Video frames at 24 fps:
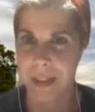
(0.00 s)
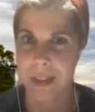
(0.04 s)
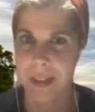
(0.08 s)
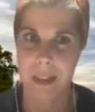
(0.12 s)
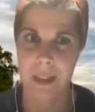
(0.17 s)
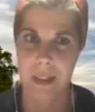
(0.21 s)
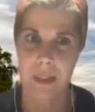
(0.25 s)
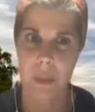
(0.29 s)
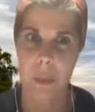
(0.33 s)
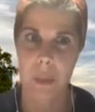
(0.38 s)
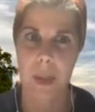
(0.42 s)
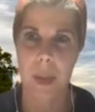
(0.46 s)

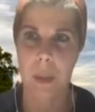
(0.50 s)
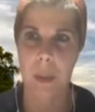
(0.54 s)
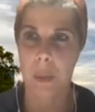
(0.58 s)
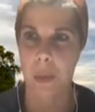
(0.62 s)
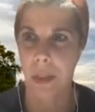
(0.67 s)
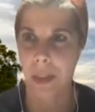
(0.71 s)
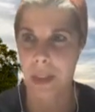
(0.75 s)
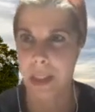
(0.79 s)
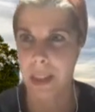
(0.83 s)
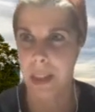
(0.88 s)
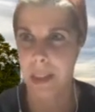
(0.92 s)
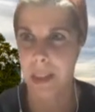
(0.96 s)
is way more
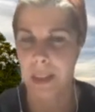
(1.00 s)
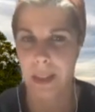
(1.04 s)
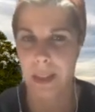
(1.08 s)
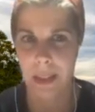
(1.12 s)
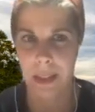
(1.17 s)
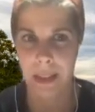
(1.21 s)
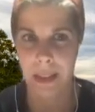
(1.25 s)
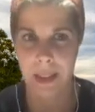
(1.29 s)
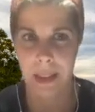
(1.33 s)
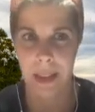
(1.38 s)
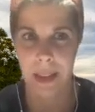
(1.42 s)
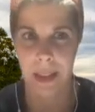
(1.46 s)
detail
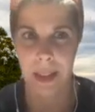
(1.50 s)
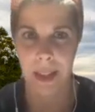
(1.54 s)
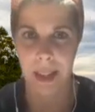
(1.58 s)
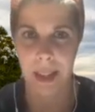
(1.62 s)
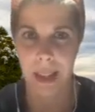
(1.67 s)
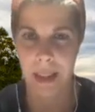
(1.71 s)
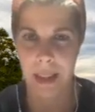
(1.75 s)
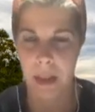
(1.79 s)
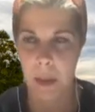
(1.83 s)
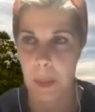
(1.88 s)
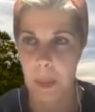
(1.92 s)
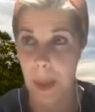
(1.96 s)
in
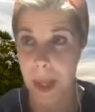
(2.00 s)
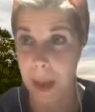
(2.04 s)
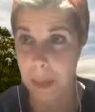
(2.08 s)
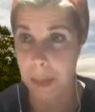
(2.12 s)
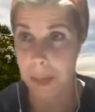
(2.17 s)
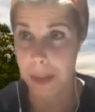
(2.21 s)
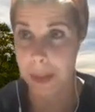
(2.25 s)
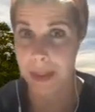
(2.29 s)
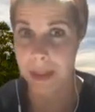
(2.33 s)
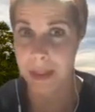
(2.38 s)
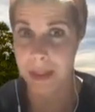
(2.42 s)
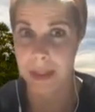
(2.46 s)
the
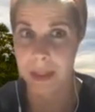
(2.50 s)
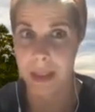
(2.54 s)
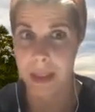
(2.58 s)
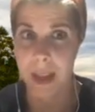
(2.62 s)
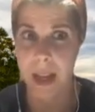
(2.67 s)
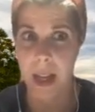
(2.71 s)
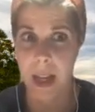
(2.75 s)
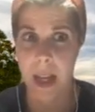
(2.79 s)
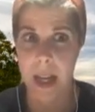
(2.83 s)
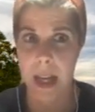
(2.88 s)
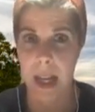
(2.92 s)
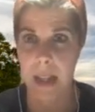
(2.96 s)
papers.
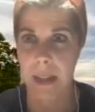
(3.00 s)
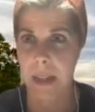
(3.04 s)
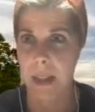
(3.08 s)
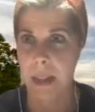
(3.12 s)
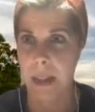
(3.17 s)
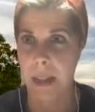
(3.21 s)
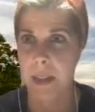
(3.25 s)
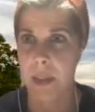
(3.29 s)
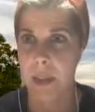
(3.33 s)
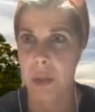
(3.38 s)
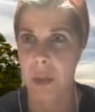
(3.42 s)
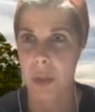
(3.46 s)
And
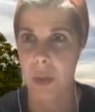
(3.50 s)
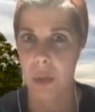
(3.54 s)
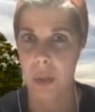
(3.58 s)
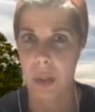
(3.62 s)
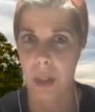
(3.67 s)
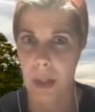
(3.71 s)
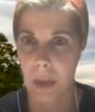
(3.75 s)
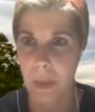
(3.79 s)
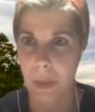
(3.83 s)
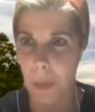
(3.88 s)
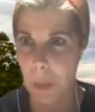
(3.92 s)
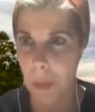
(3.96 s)
there is
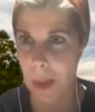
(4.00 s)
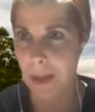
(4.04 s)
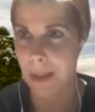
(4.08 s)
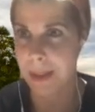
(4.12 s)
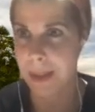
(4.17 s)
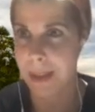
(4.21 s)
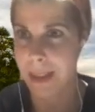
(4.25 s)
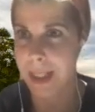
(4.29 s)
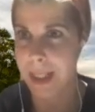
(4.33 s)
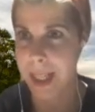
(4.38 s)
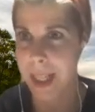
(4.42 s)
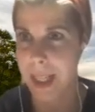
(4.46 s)
only
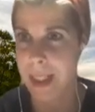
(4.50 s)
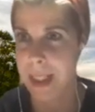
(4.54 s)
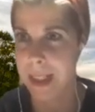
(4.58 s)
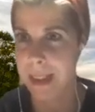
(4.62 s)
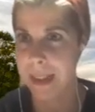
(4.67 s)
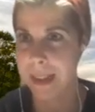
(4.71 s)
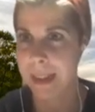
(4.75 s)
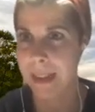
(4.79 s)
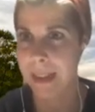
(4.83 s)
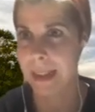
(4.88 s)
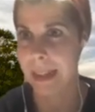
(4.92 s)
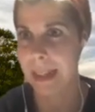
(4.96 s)
one tiny
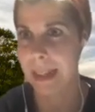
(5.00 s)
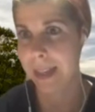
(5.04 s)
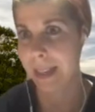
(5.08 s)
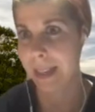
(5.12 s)
little case